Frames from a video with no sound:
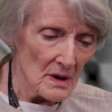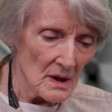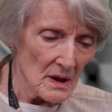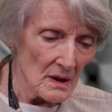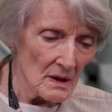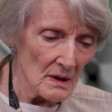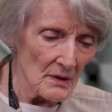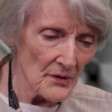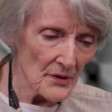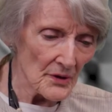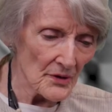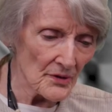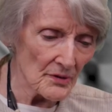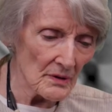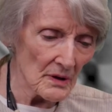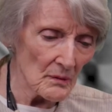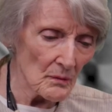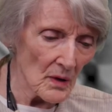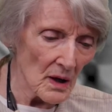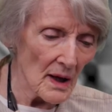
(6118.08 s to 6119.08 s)
uh, this
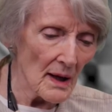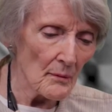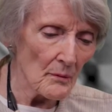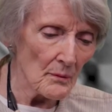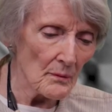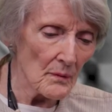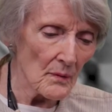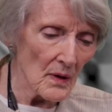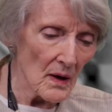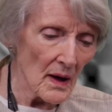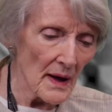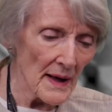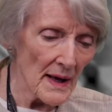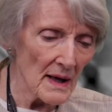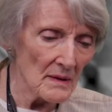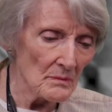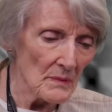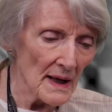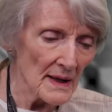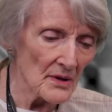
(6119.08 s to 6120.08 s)
while I while I
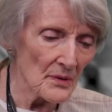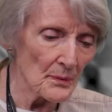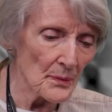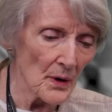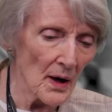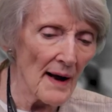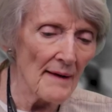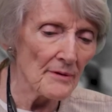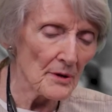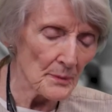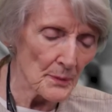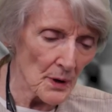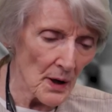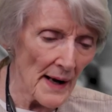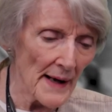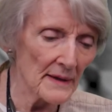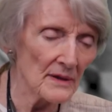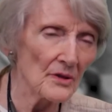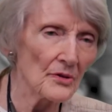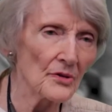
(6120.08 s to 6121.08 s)
had my private
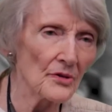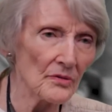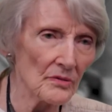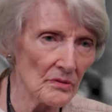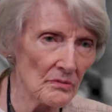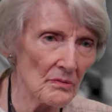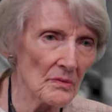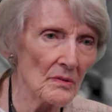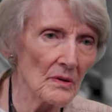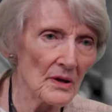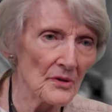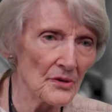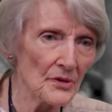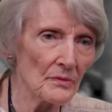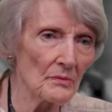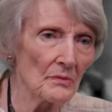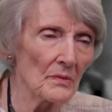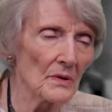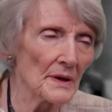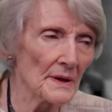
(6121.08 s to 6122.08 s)
practice as
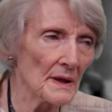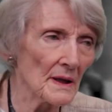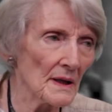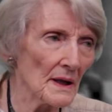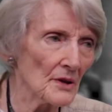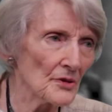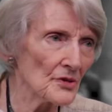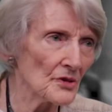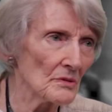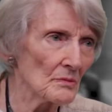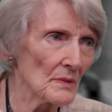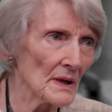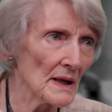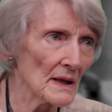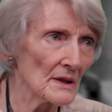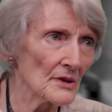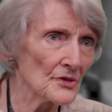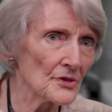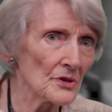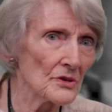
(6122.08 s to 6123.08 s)
litigation
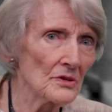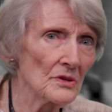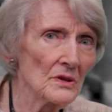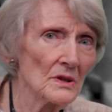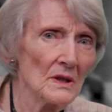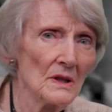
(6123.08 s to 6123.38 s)
manager,